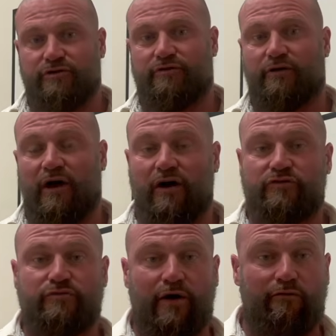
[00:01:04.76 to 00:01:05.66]
you how
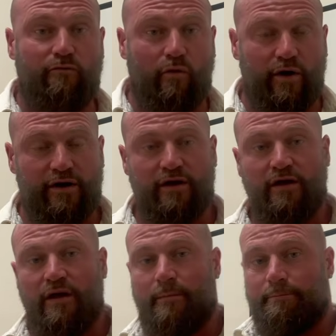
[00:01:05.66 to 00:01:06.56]
to avoid
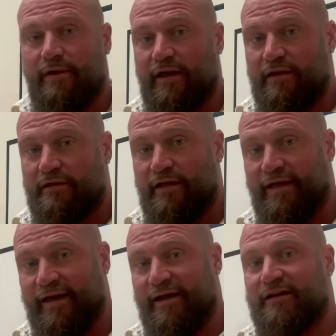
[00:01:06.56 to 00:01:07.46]
pain
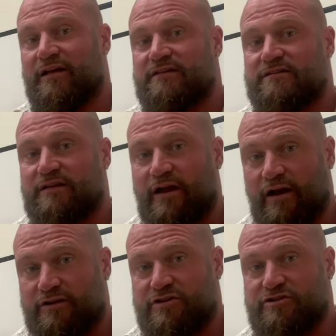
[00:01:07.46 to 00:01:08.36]
and scar
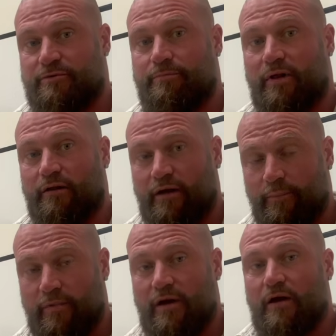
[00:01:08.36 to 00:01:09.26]
tissue buildup
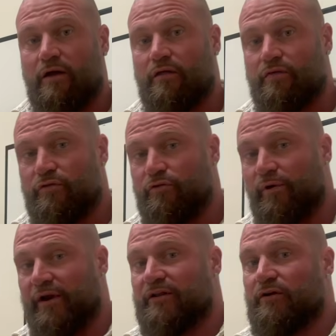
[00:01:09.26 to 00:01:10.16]

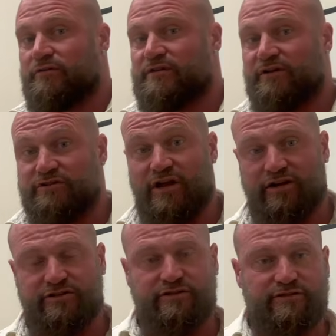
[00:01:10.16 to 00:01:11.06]
during those
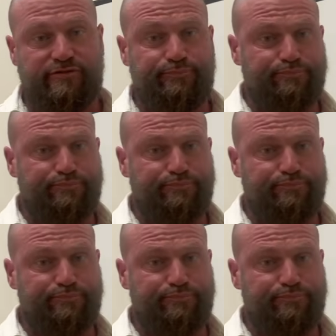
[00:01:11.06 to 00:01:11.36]
injections.